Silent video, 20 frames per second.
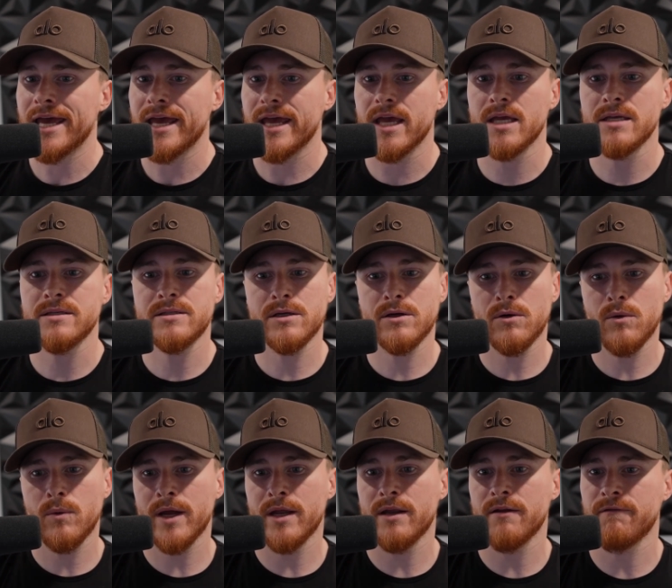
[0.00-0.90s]
is there a
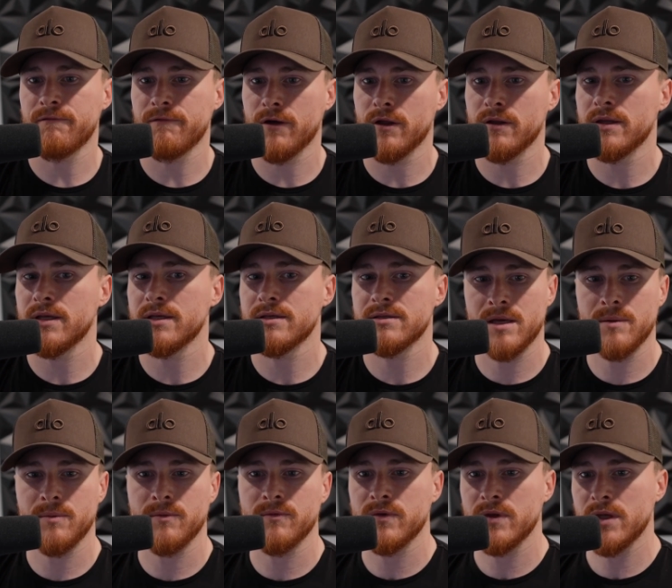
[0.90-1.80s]
way to fund these
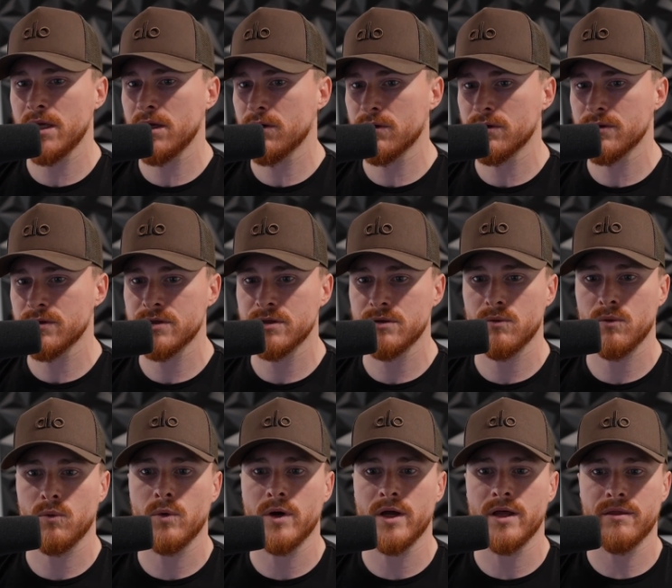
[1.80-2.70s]
type of deals
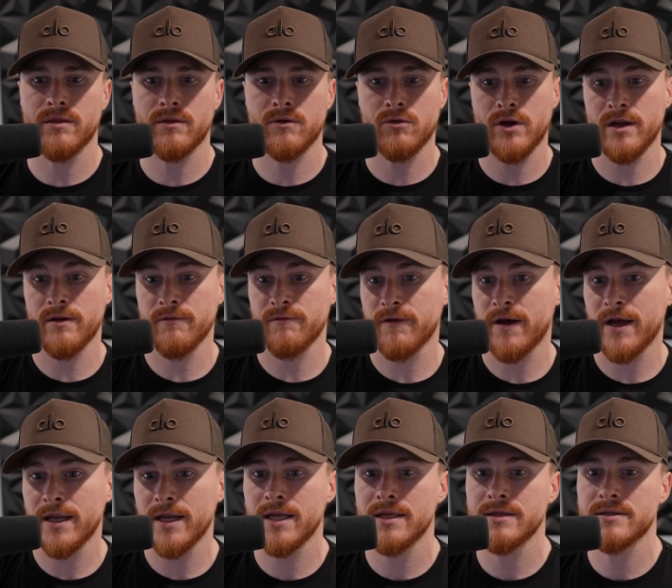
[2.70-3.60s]
with creative
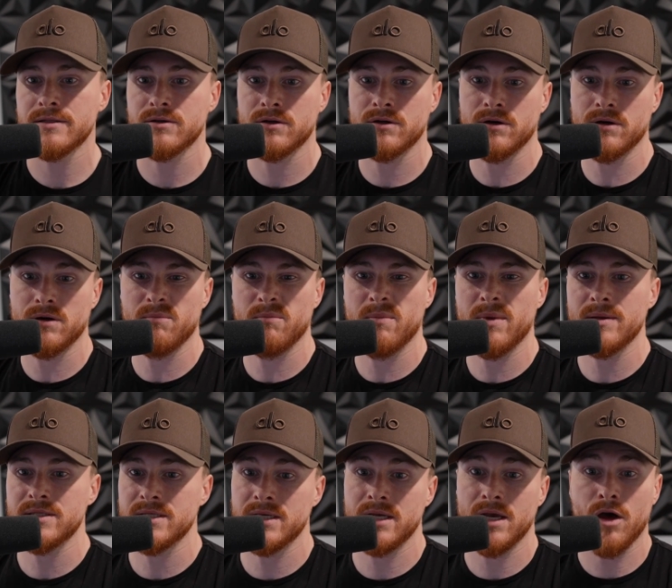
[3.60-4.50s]
finance, or
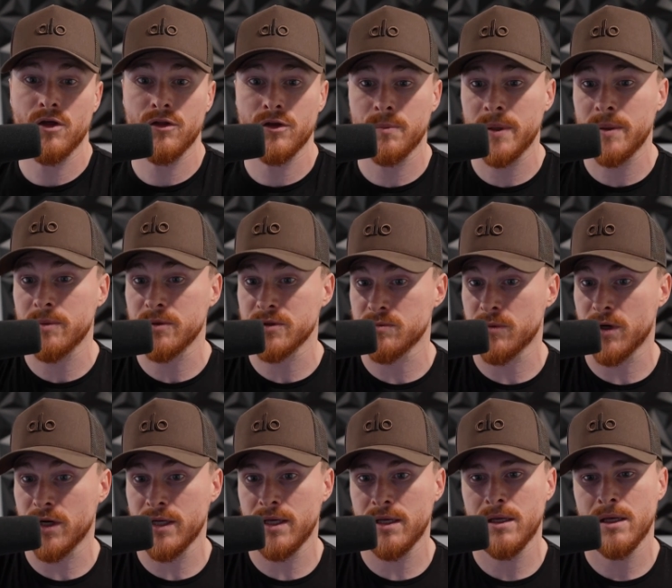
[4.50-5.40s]
basically other people's
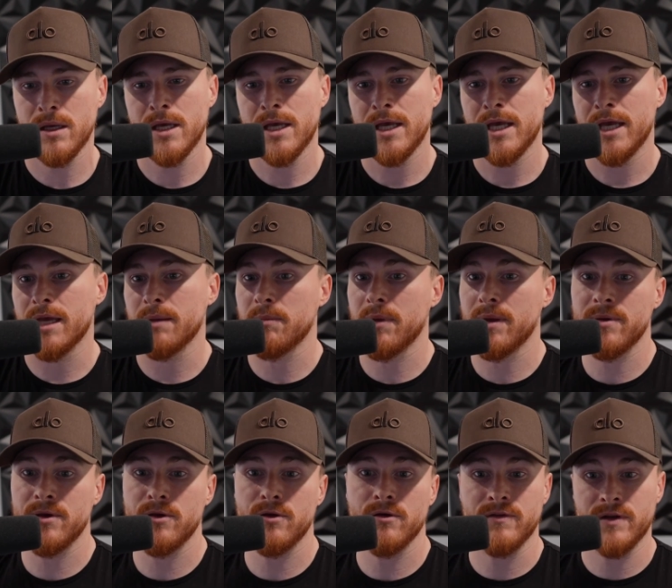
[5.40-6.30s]
money? And
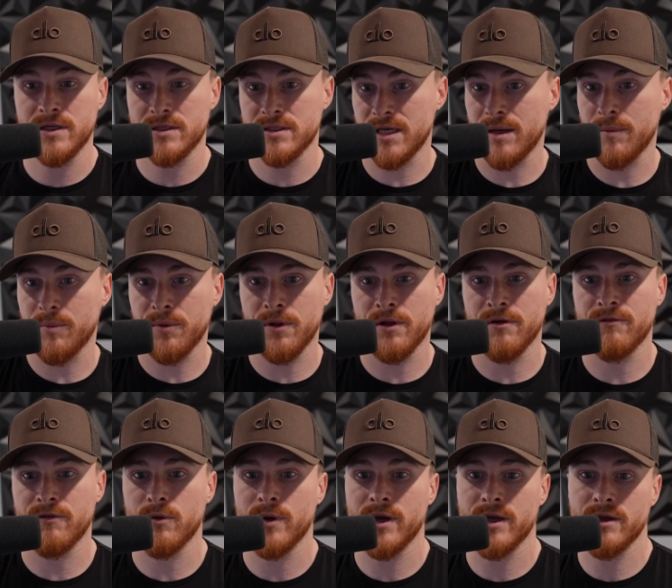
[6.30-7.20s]
maybe you have an example
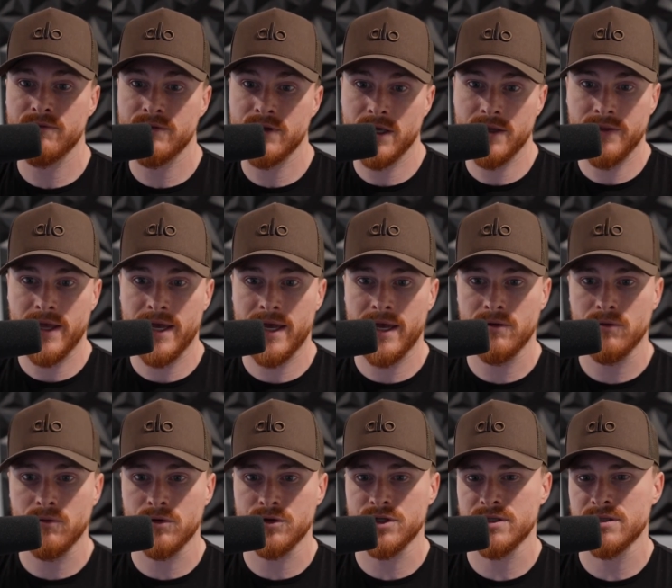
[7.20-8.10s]
of a way you've done that,
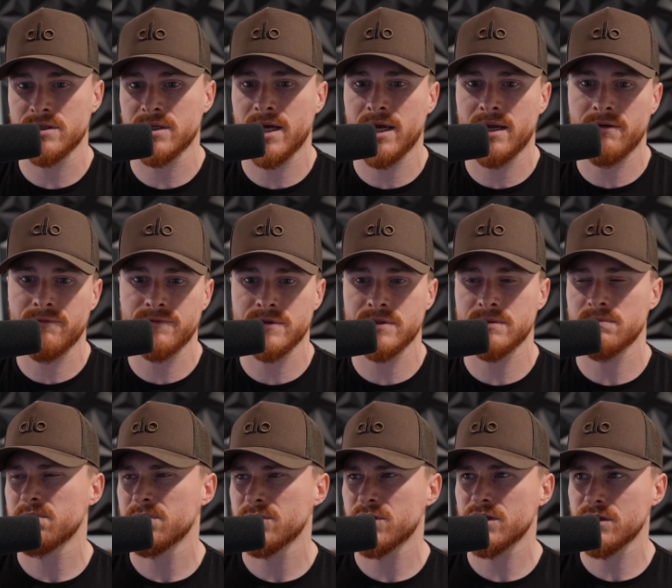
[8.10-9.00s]
or just
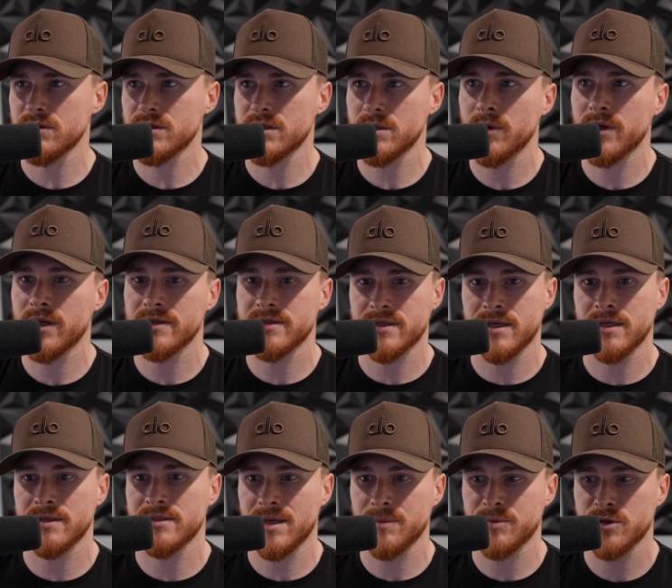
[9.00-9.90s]
so someone can
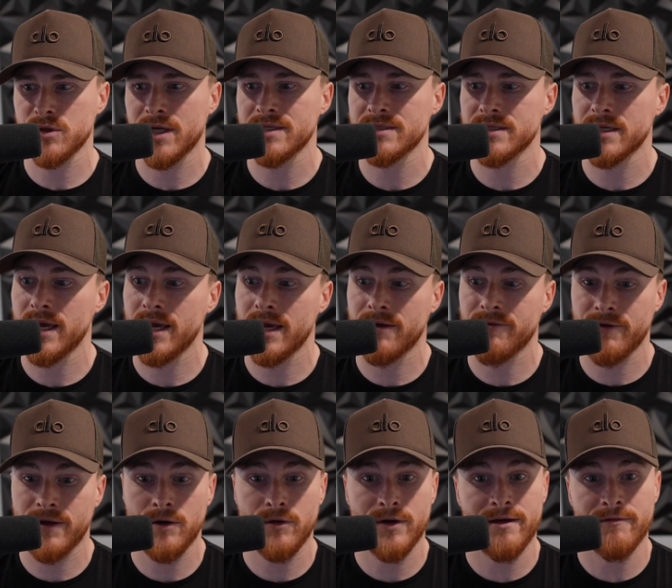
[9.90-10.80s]
conceptualize like, hey, if
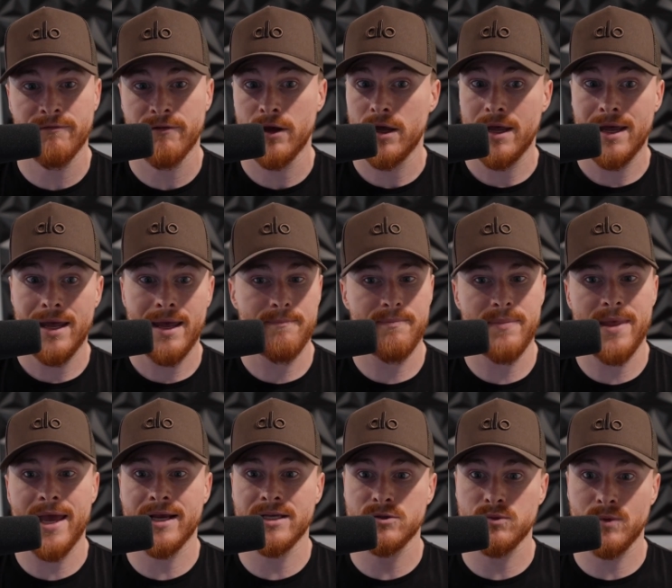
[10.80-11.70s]
I don't have
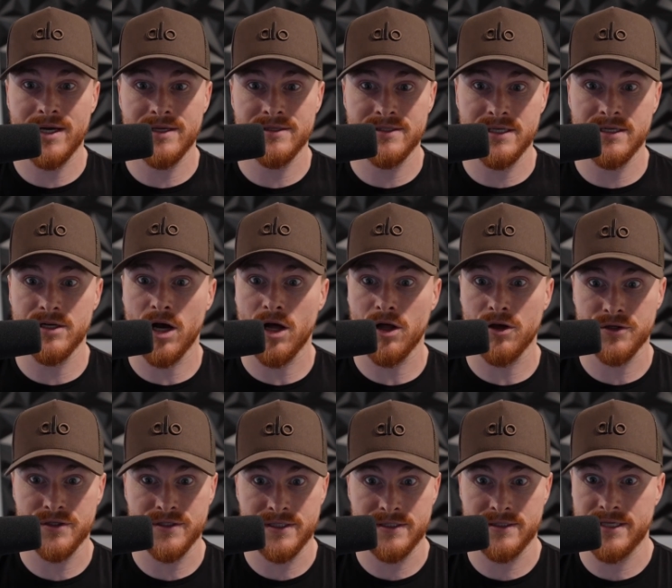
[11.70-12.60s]
XYZ
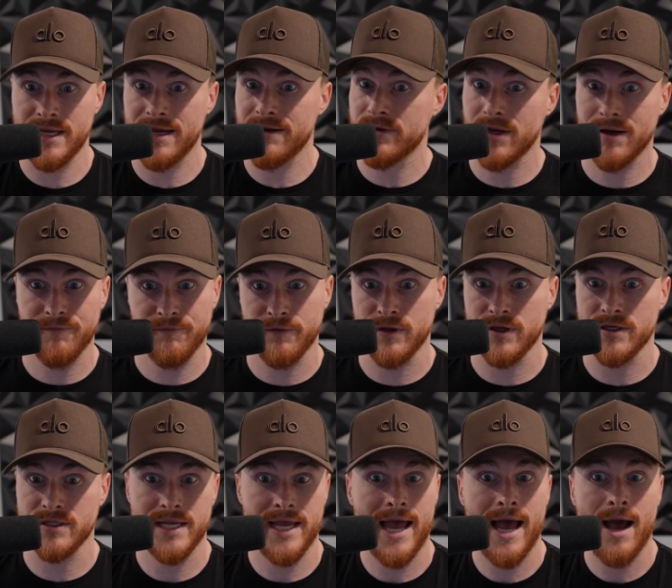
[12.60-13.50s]
dollars saved up for
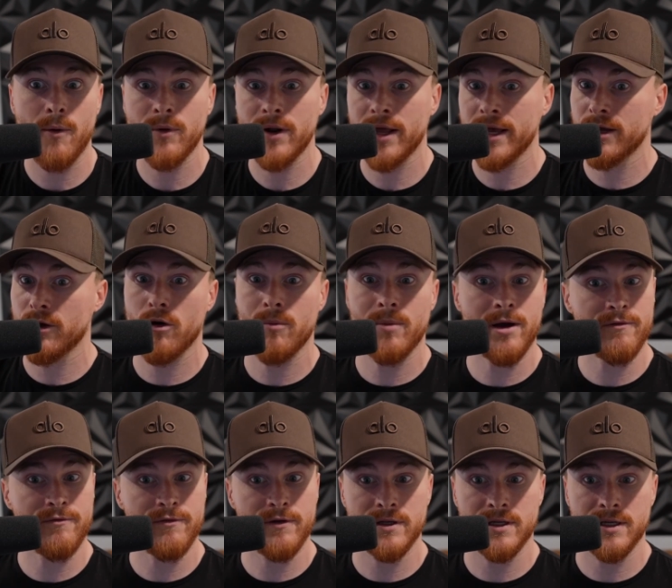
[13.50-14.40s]
this. How would I go
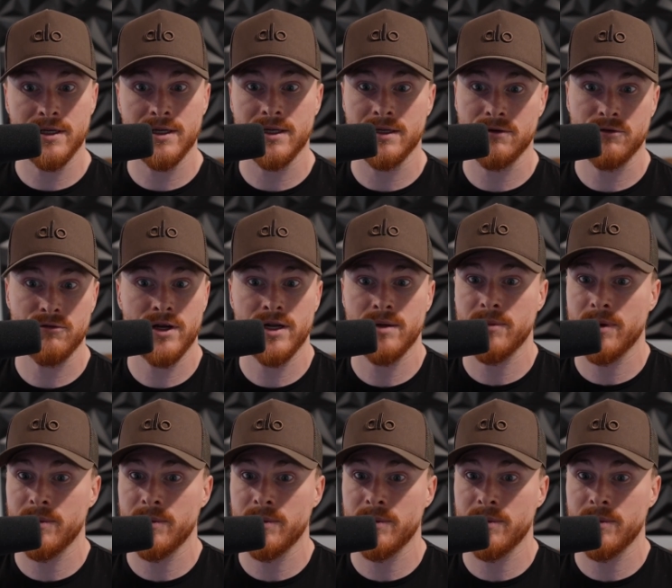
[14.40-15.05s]
about funding and creating my